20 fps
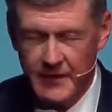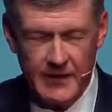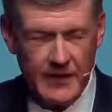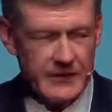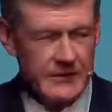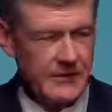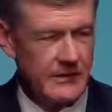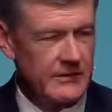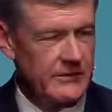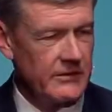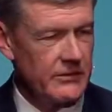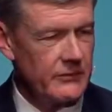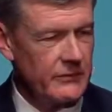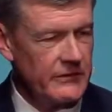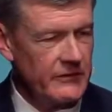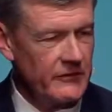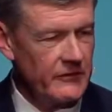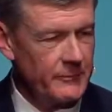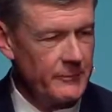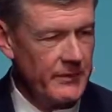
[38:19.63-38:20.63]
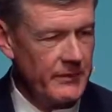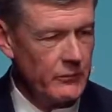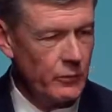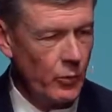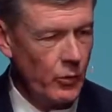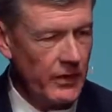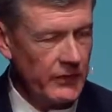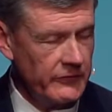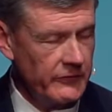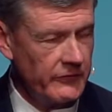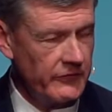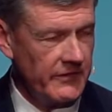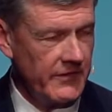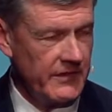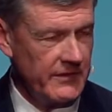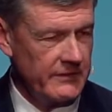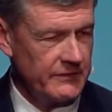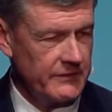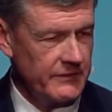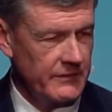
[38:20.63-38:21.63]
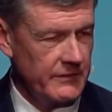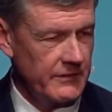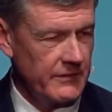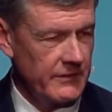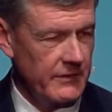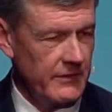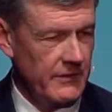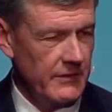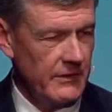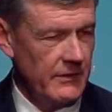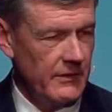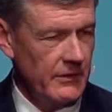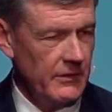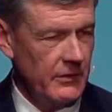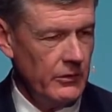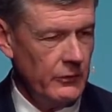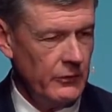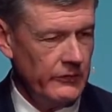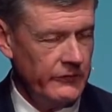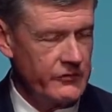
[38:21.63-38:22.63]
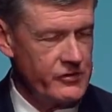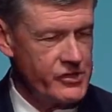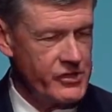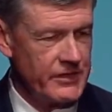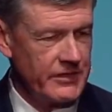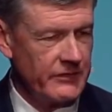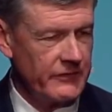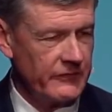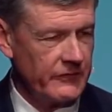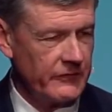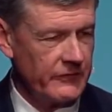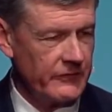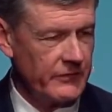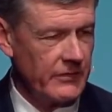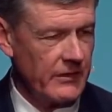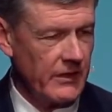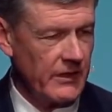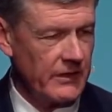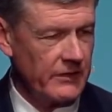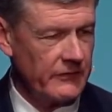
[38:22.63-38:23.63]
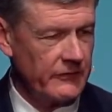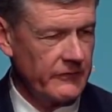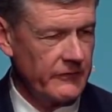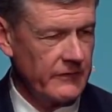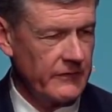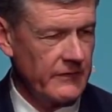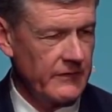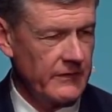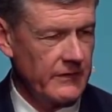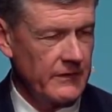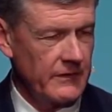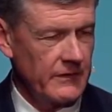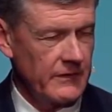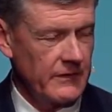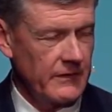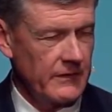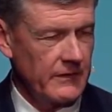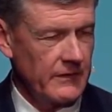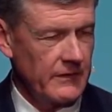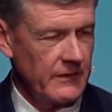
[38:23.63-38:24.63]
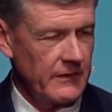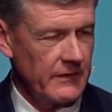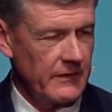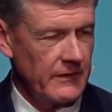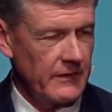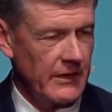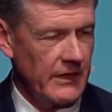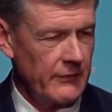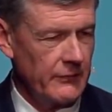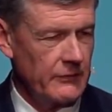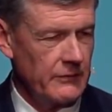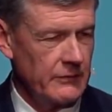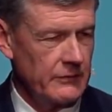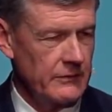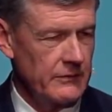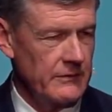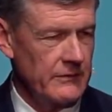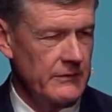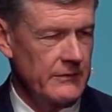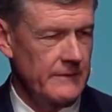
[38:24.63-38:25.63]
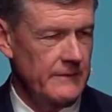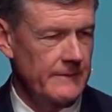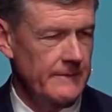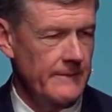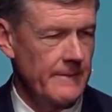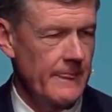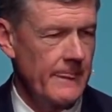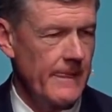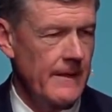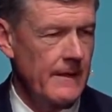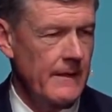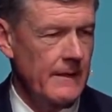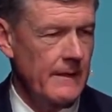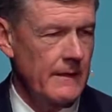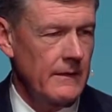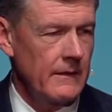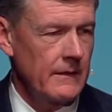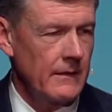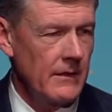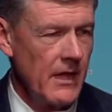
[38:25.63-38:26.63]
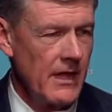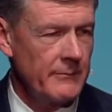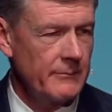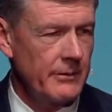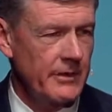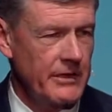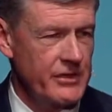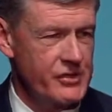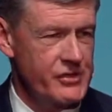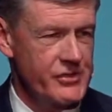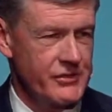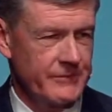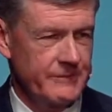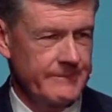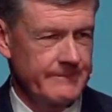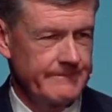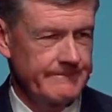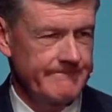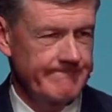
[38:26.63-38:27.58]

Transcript: and that there is but one Savior, who is Jesus Christ, our Lord. God bless you.